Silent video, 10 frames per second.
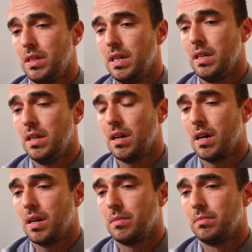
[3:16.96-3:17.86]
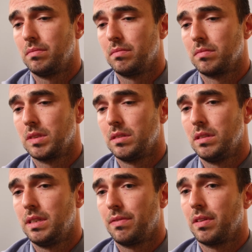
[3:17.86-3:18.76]
the um,
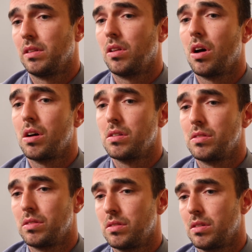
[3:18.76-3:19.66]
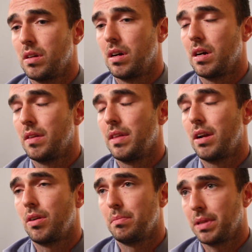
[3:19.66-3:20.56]
different laws uh, that
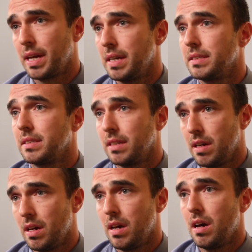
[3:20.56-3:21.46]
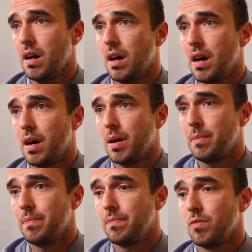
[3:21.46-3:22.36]
are in place
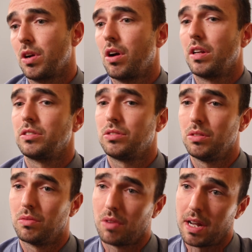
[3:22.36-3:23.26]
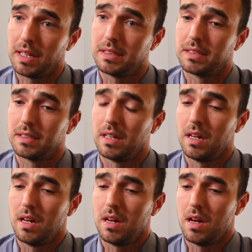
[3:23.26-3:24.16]
um, regarding student rights.
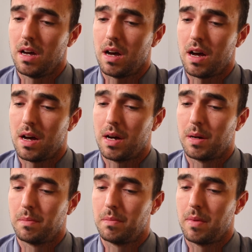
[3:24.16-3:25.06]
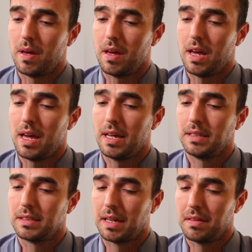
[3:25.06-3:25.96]
Um,
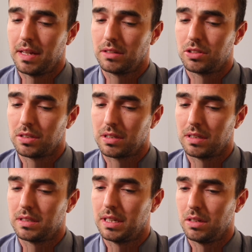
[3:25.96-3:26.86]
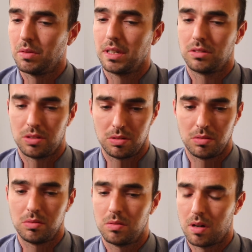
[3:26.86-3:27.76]
and I think just continuing
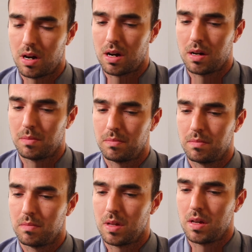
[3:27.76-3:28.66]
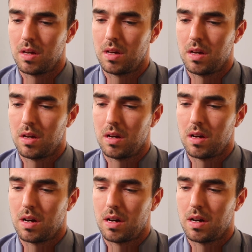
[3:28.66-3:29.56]
to um,
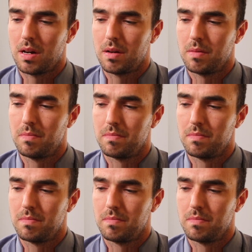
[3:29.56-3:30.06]
uh,